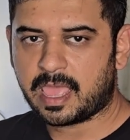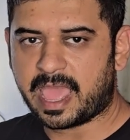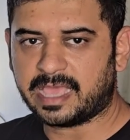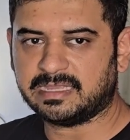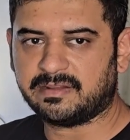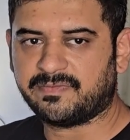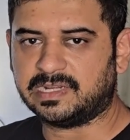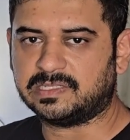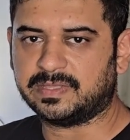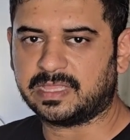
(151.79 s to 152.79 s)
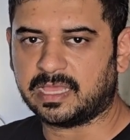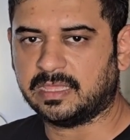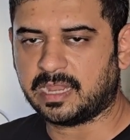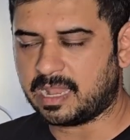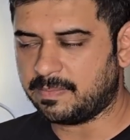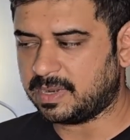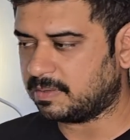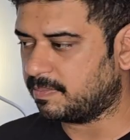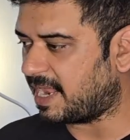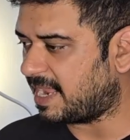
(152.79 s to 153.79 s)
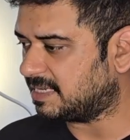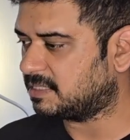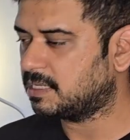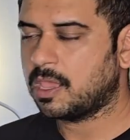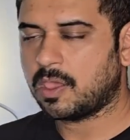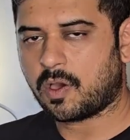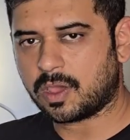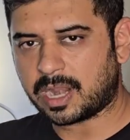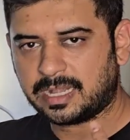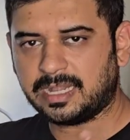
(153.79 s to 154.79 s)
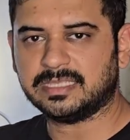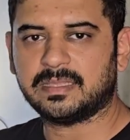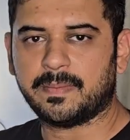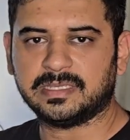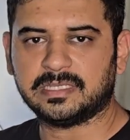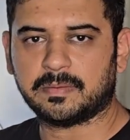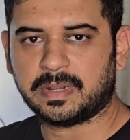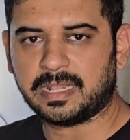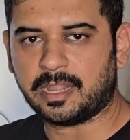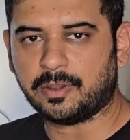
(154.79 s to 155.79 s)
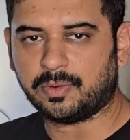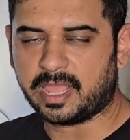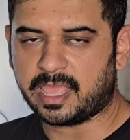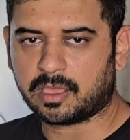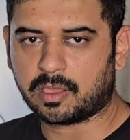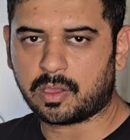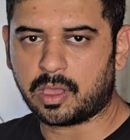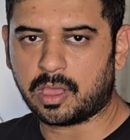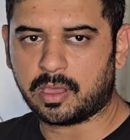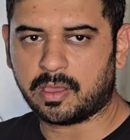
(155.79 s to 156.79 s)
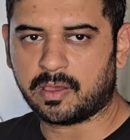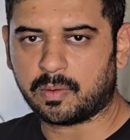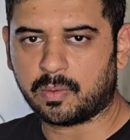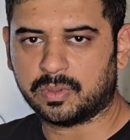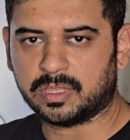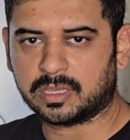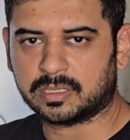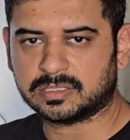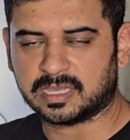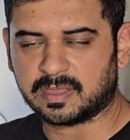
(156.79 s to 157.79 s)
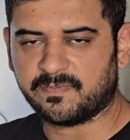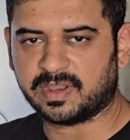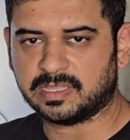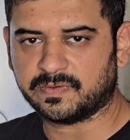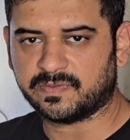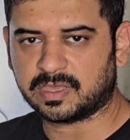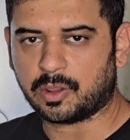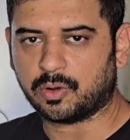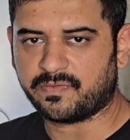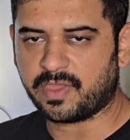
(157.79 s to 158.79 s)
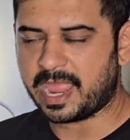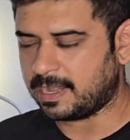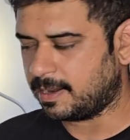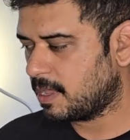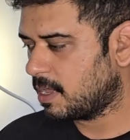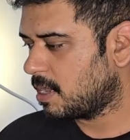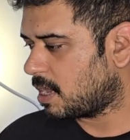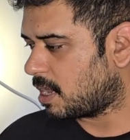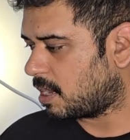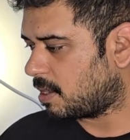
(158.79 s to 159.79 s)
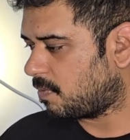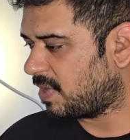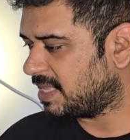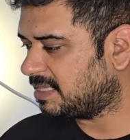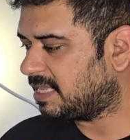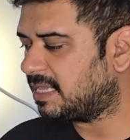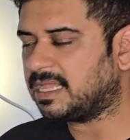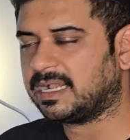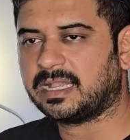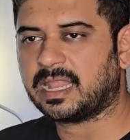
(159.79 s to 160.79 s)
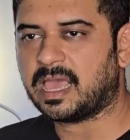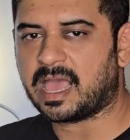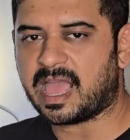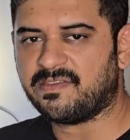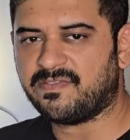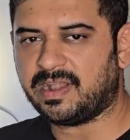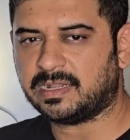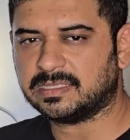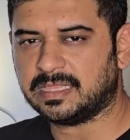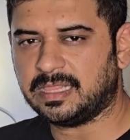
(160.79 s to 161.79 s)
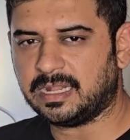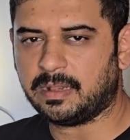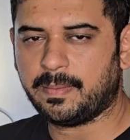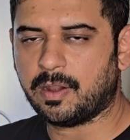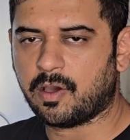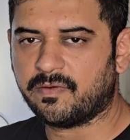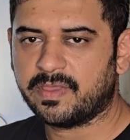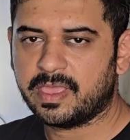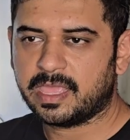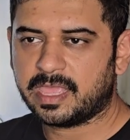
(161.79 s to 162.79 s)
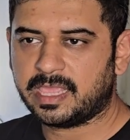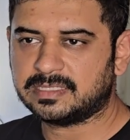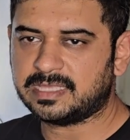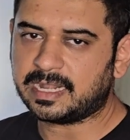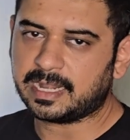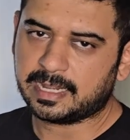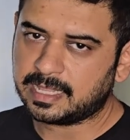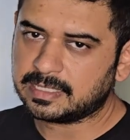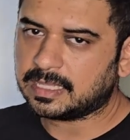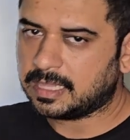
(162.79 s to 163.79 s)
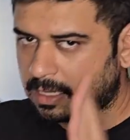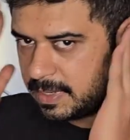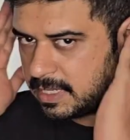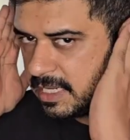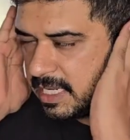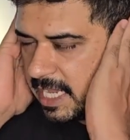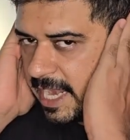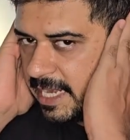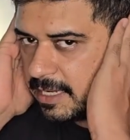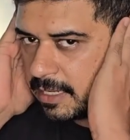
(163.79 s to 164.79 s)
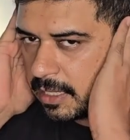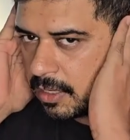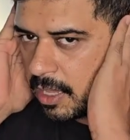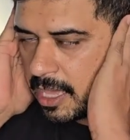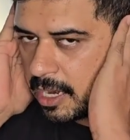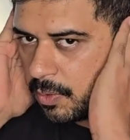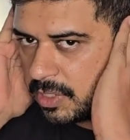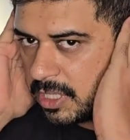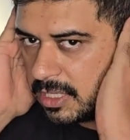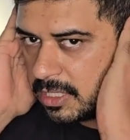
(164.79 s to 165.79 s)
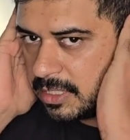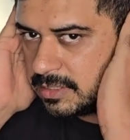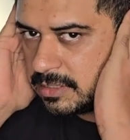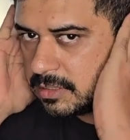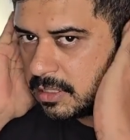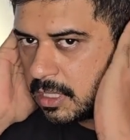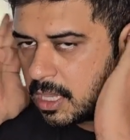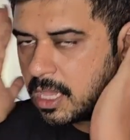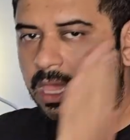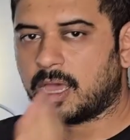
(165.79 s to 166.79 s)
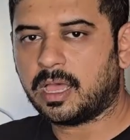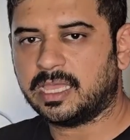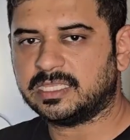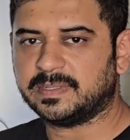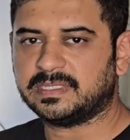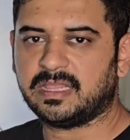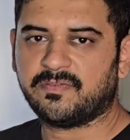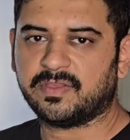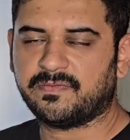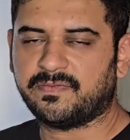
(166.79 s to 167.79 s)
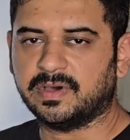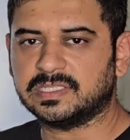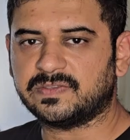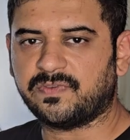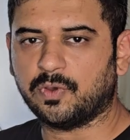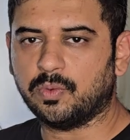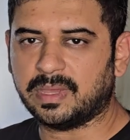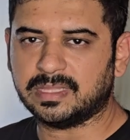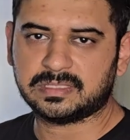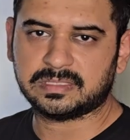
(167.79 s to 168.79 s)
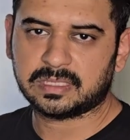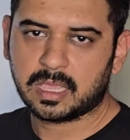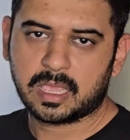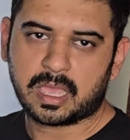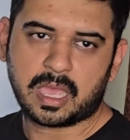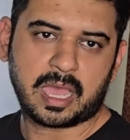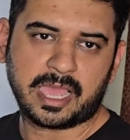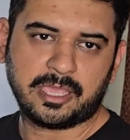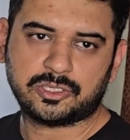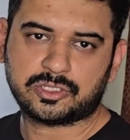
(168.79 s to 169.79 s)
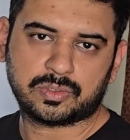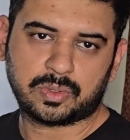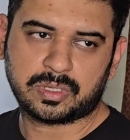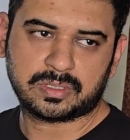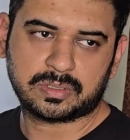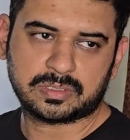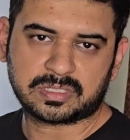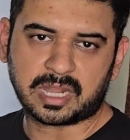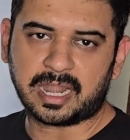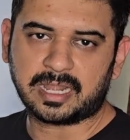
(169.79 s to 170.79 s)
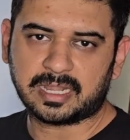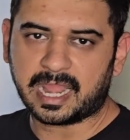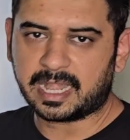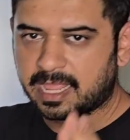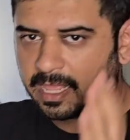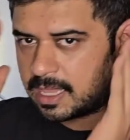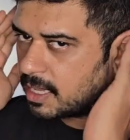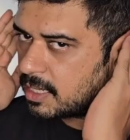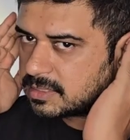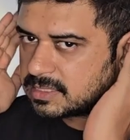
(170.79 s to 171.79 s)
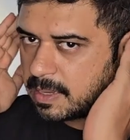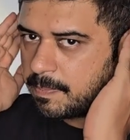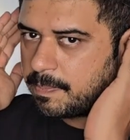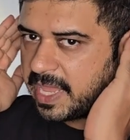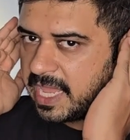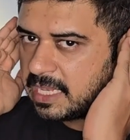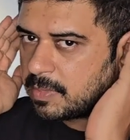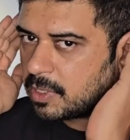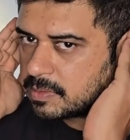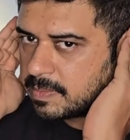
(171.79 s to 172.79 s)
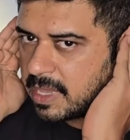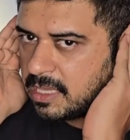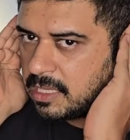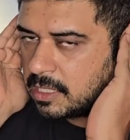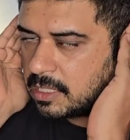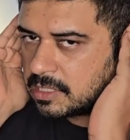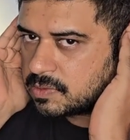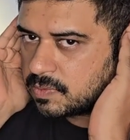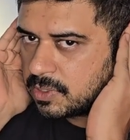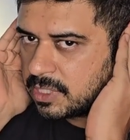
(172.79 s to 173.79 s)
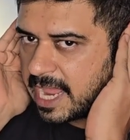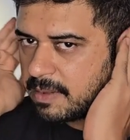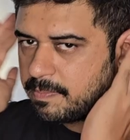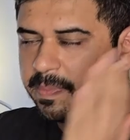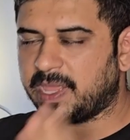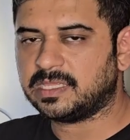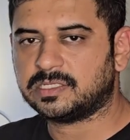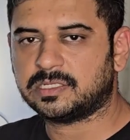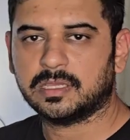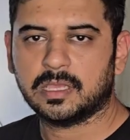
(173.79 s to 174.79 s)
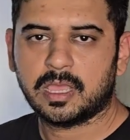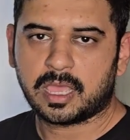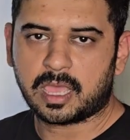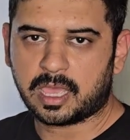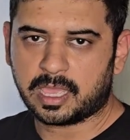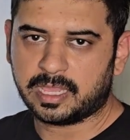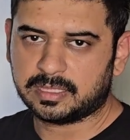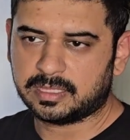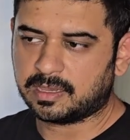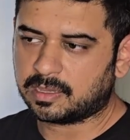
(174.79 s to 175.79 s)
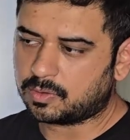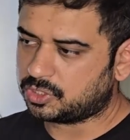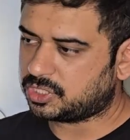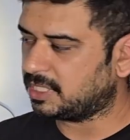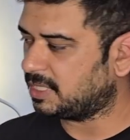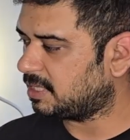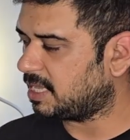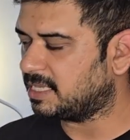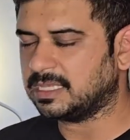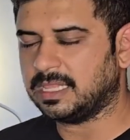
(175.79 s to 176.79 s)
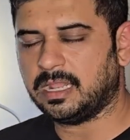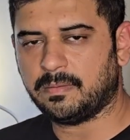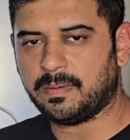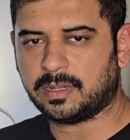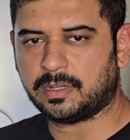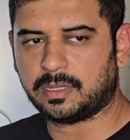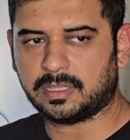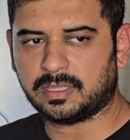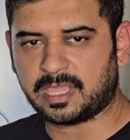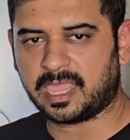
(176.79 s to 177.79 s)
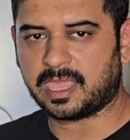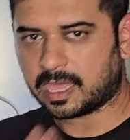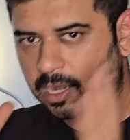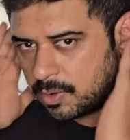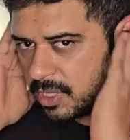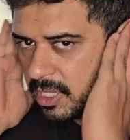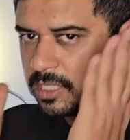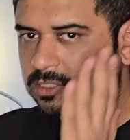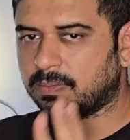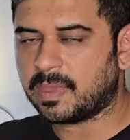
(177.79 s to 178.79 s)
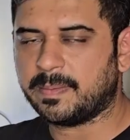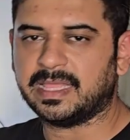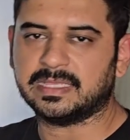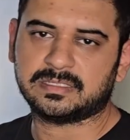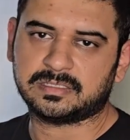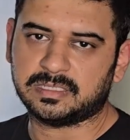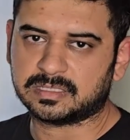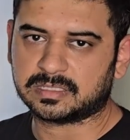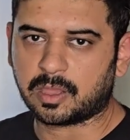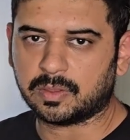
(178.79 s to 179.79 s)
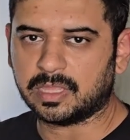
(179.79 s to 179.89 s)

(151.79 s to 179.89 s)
as it fits with other helmet brands, or at least the measurement that you take over the circumference of the crown of your head. One thing that I felt is a little bit off is that it is a little bit tighter around the ears, especially for the first few months. I used to start getting some pain because my ears would get pinched. The cushion is a little bit thick around the ears, or maybe that's just how